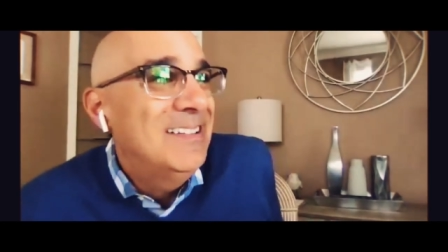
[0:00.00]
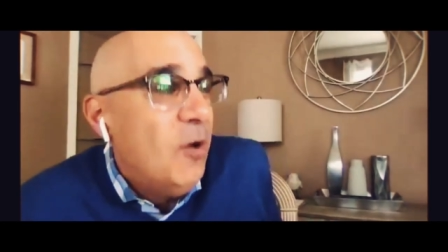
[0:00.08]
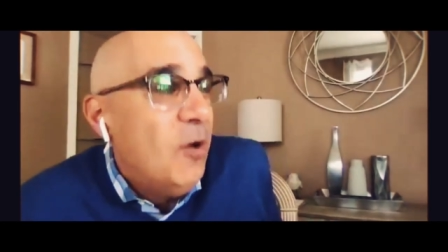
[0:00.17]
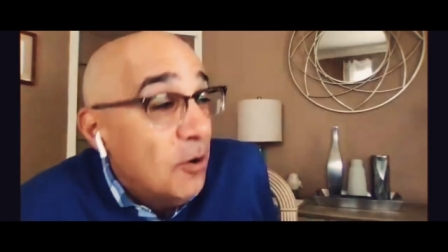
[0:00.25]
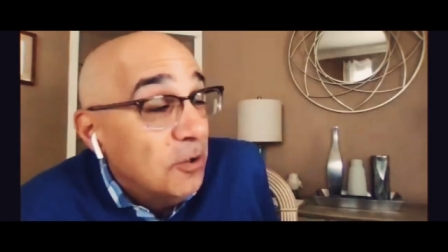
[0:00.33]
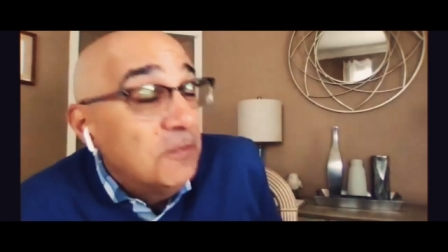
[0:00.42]

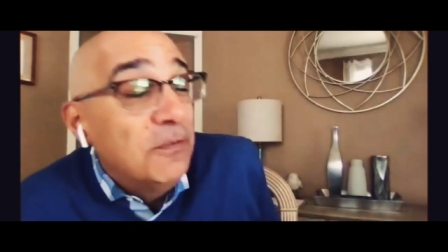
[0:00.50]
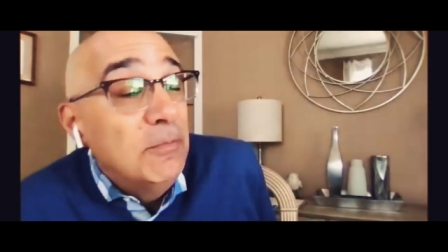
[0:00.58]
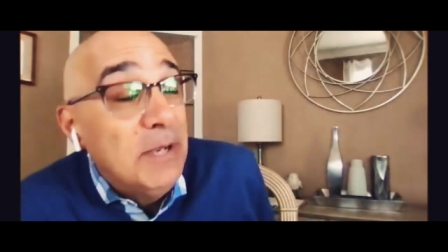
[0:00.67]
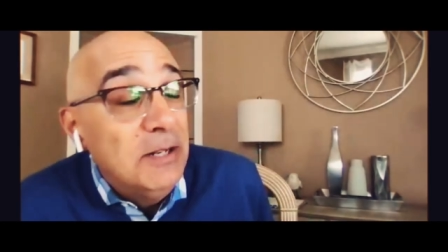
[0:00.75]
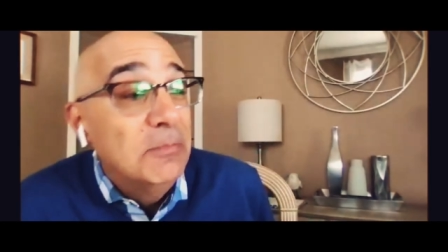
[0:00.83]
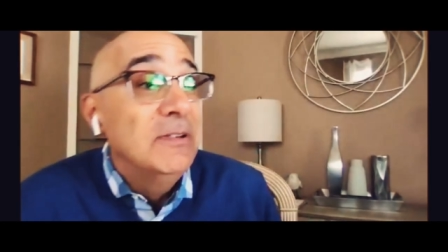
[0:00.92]
It's hard
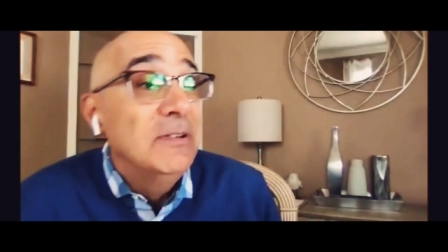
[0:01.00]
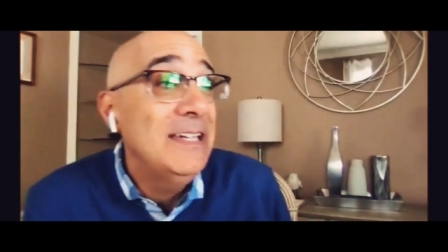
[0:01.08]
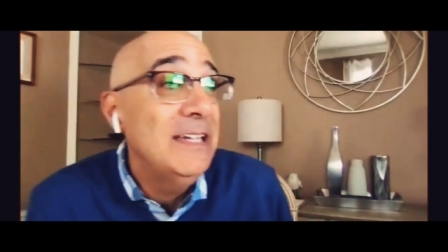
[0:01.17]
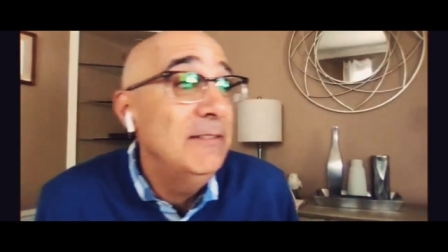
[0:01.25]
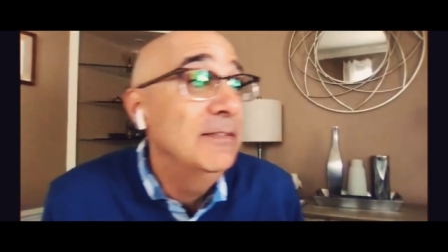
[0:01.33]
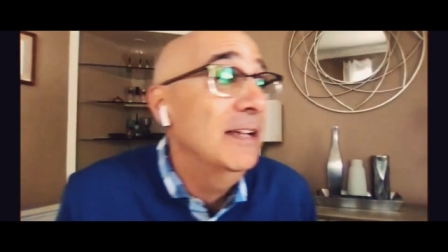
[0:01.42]
for me to
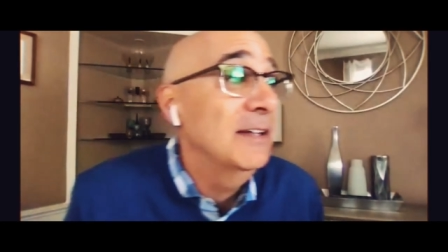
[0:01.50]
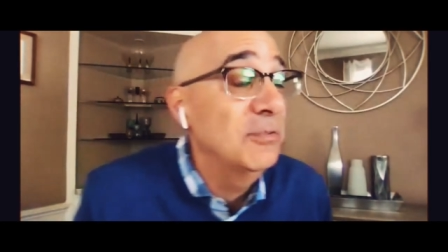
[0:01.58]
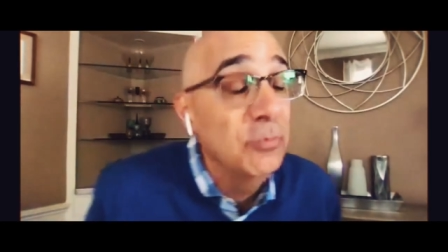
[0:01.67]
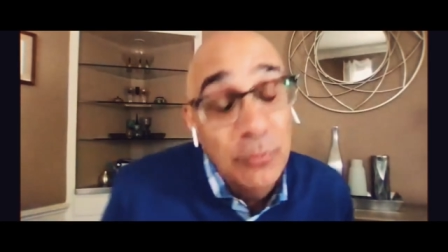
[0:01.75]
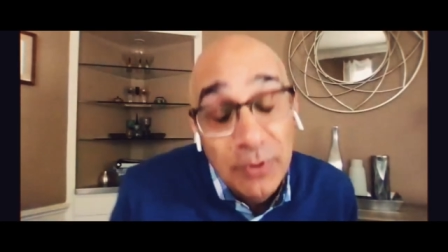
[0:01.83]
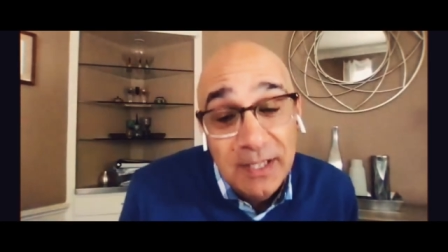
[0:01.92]
believe that
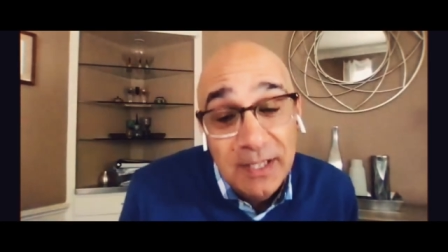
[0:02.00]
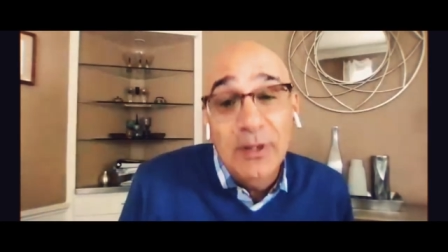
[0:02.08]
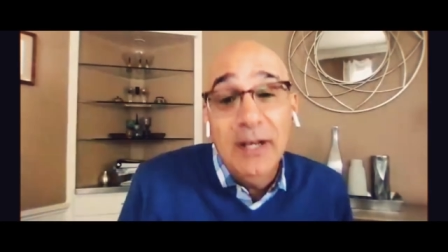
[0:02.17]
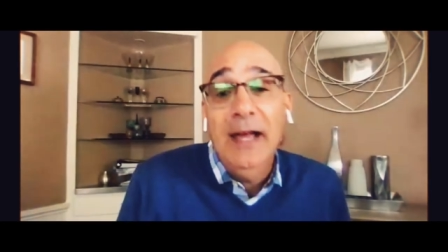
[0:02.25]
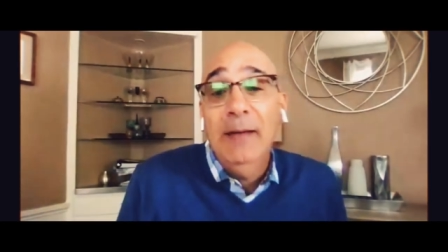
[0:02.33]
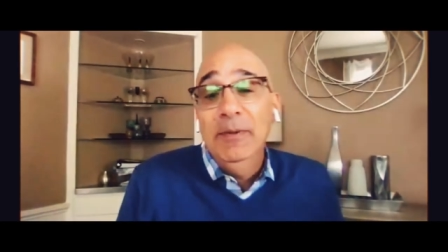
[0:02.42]
that's really
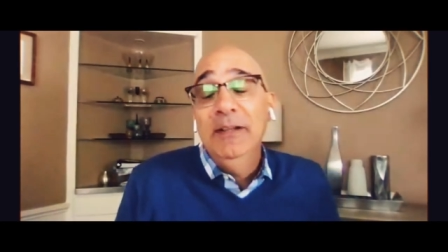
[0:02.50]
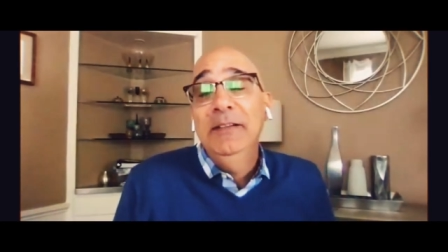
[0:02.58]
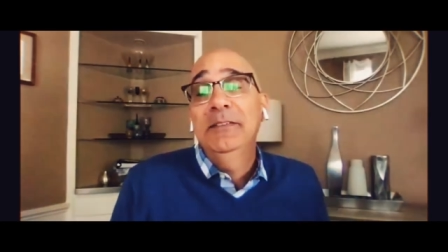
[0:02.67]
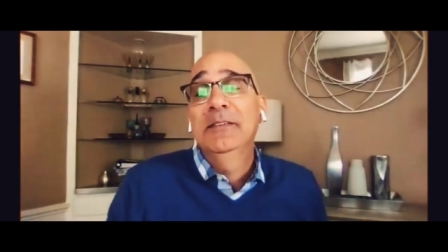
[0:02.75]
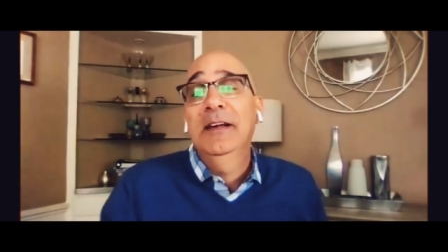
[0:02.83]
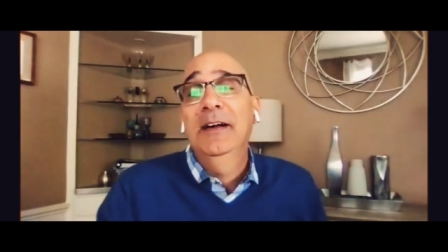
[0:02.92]
what happens.